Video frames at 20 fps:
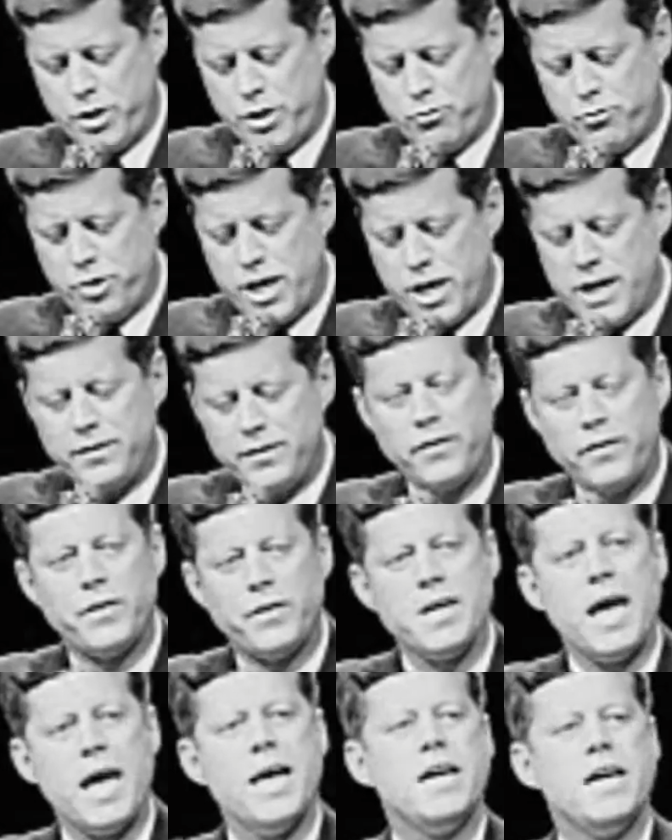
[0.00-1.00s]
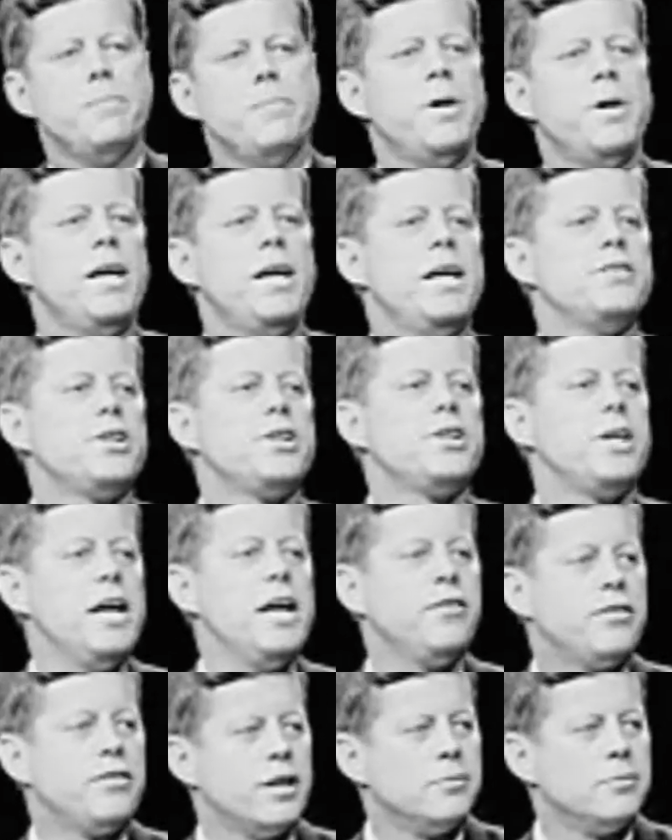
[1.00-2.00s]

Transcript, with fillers: we read that the A M A is against